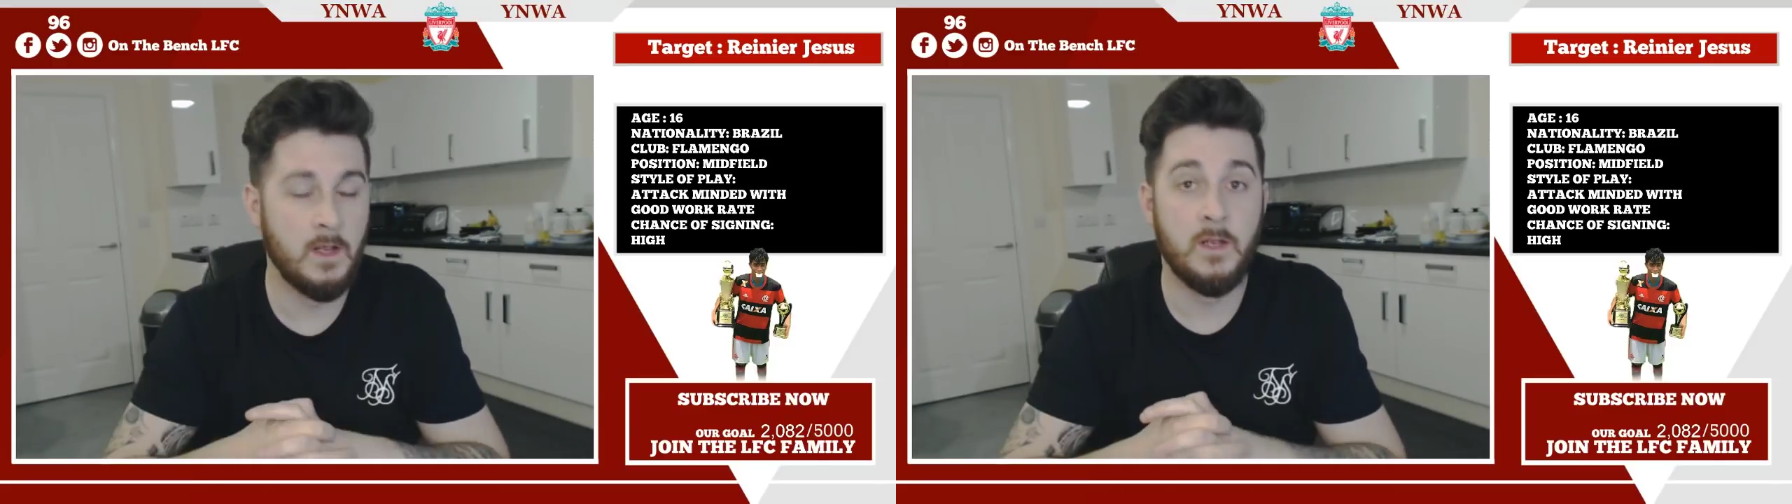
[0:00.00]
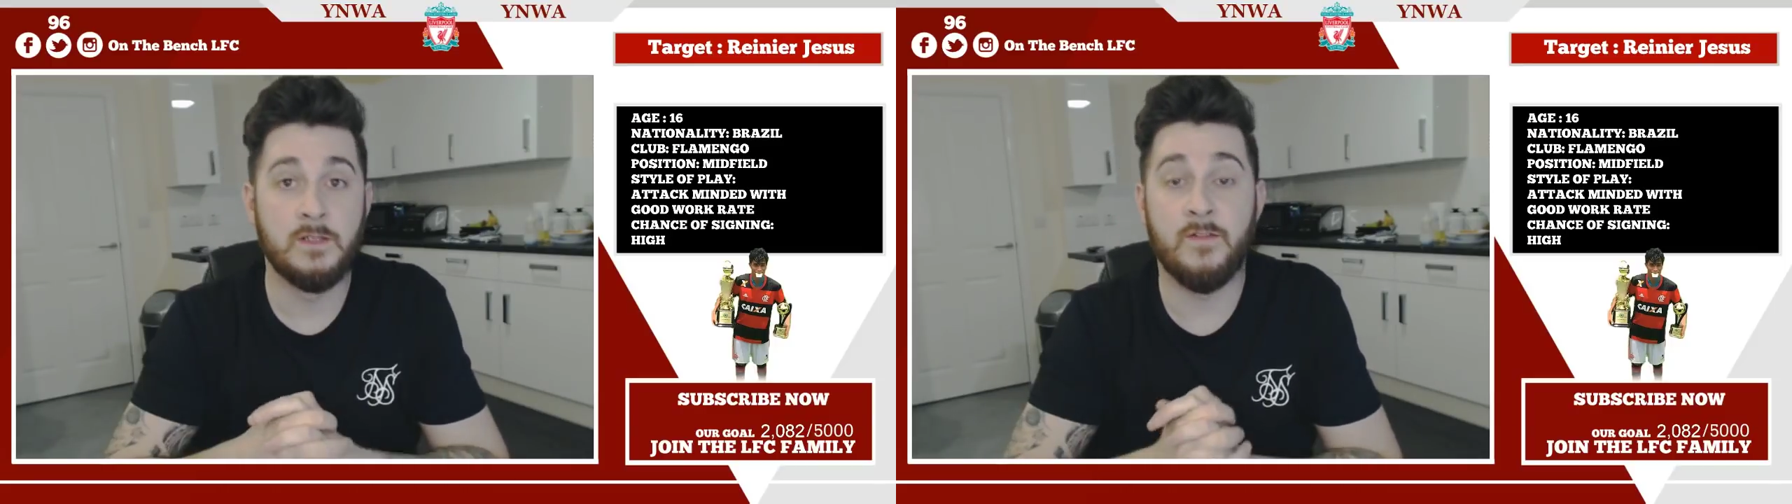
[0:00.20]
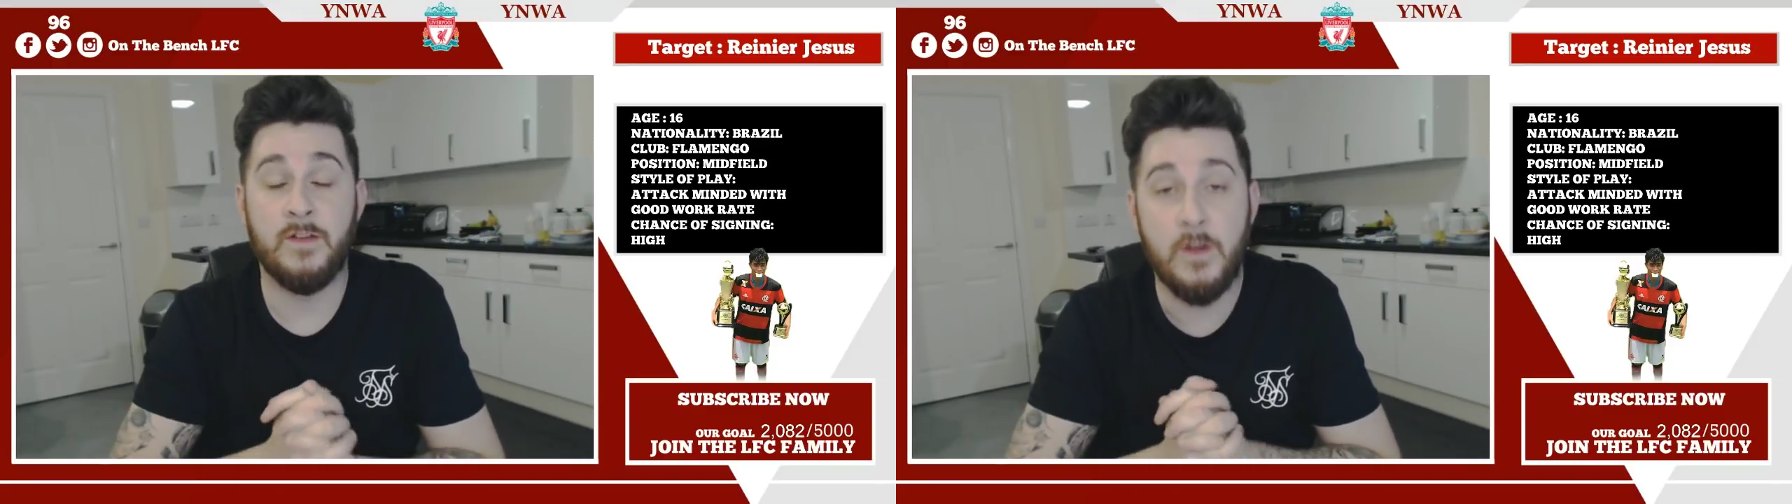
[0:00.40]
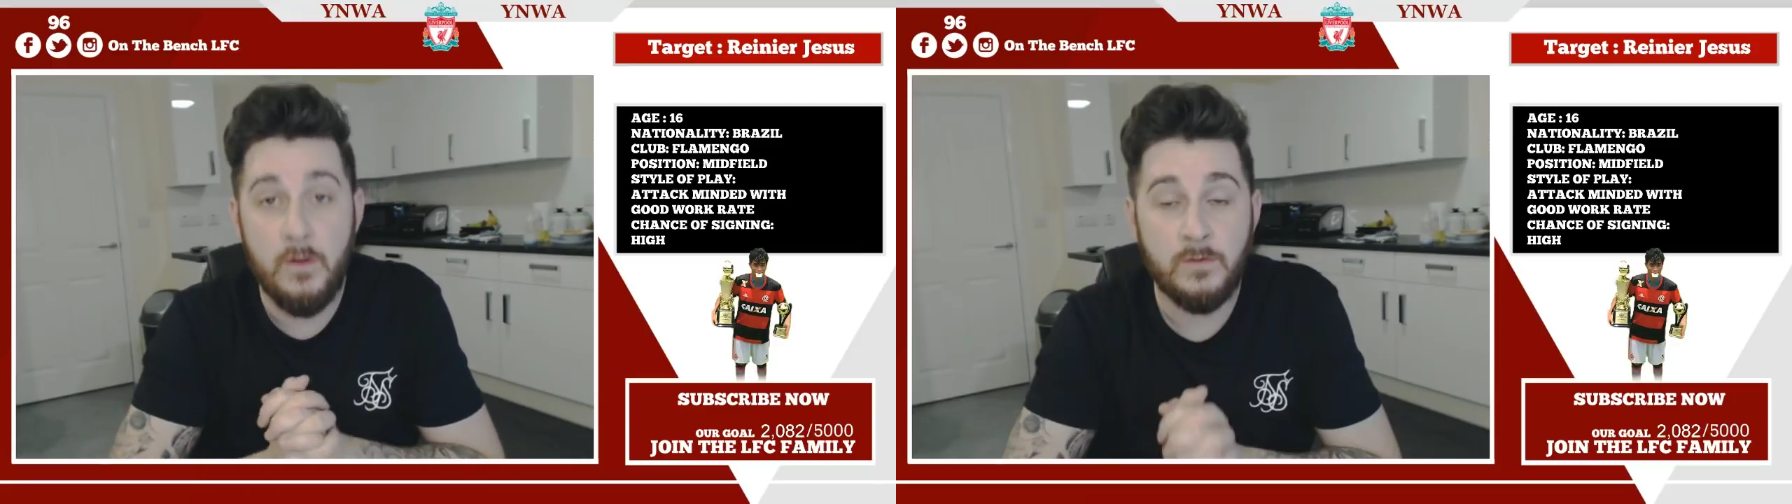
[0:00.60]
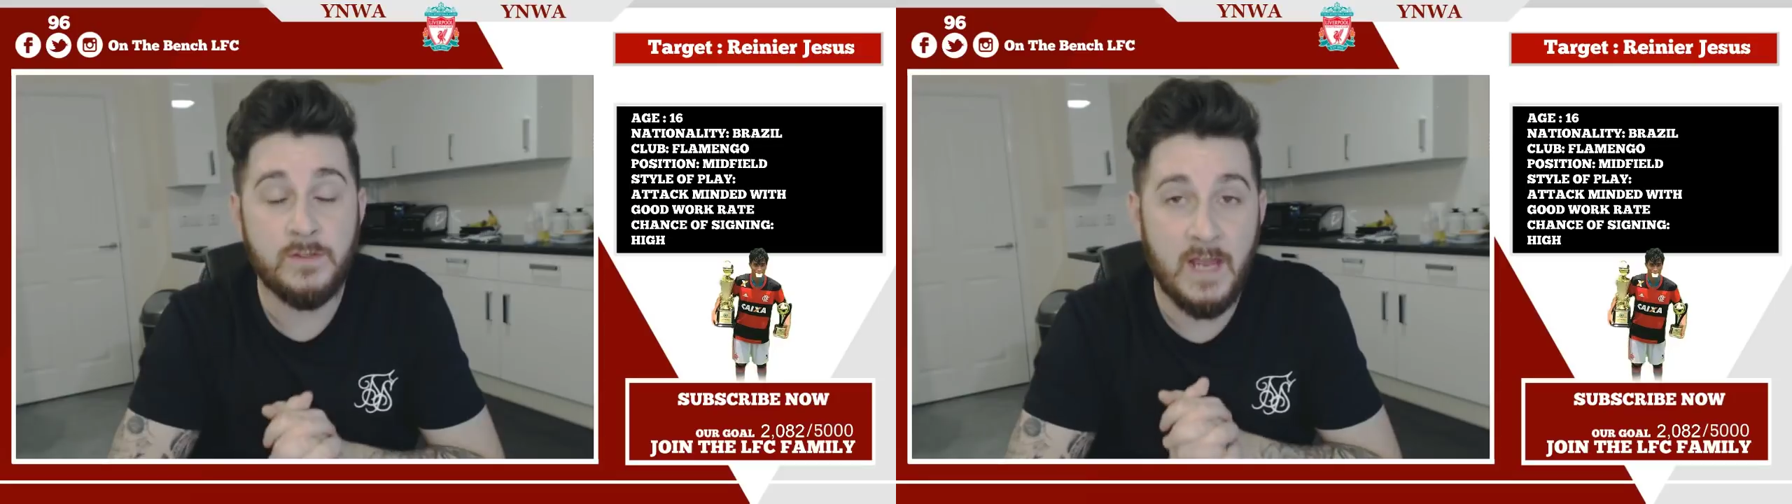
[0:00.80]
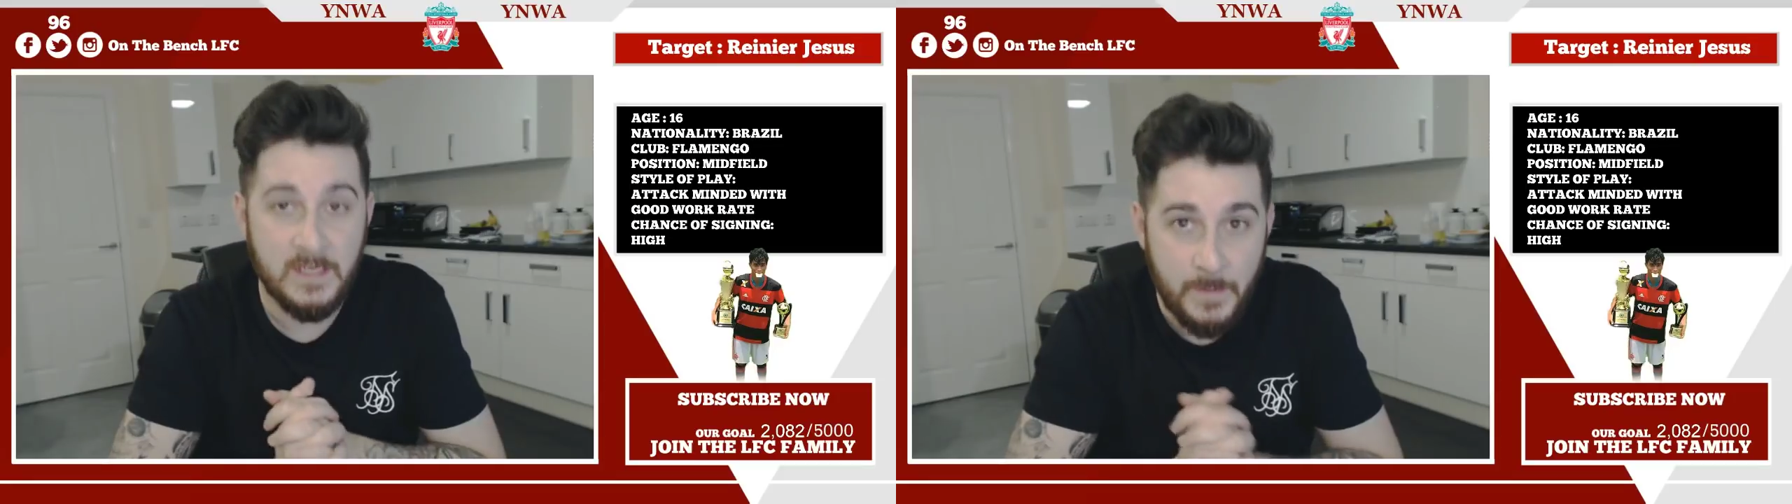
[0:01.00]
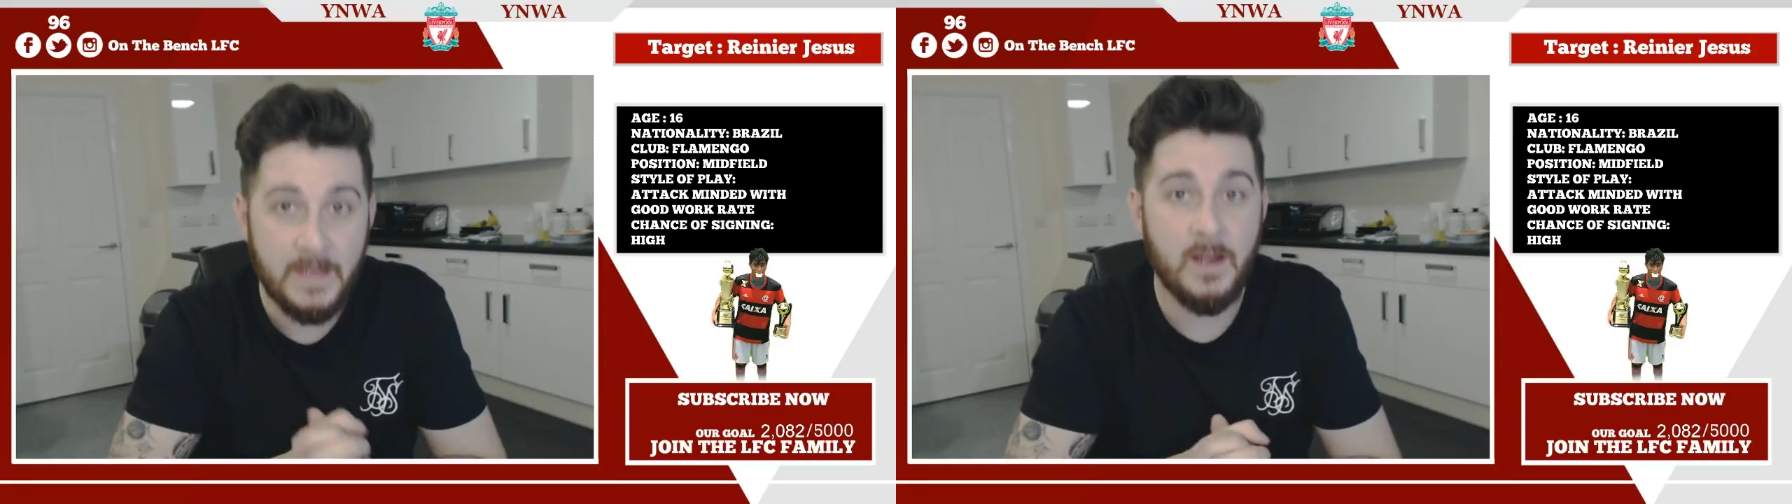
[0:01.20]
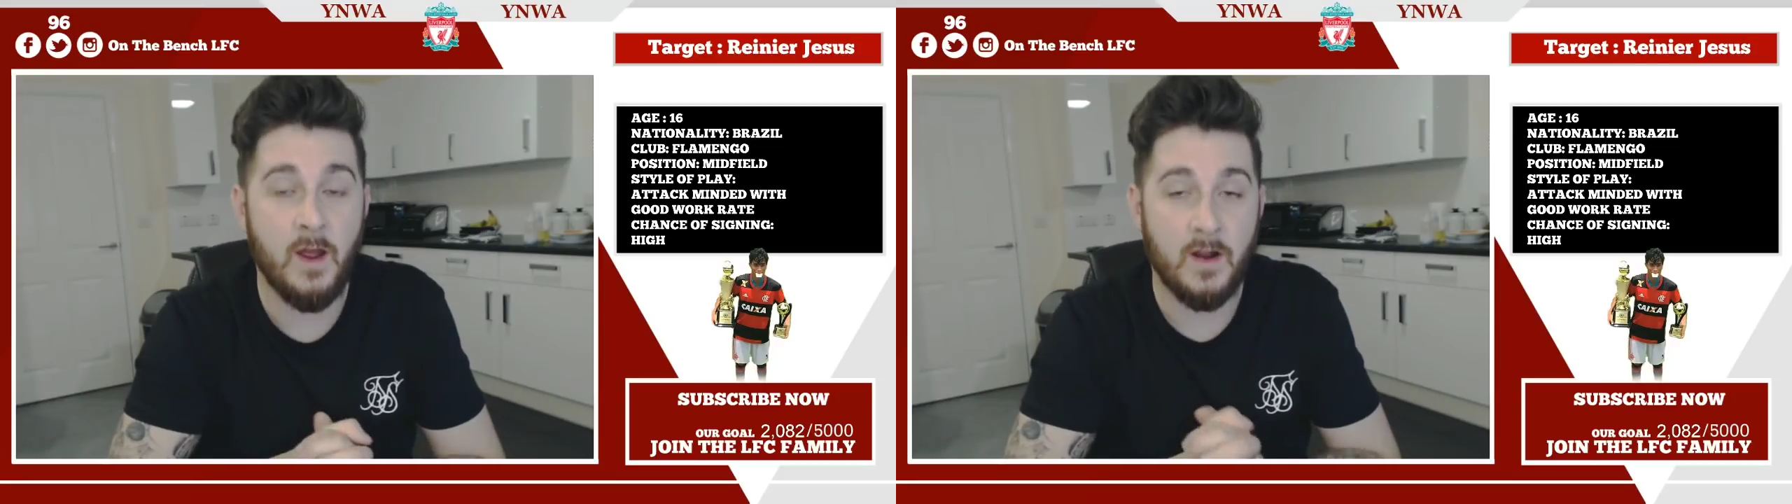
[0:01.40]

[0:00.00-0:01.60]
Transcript: So the news that has been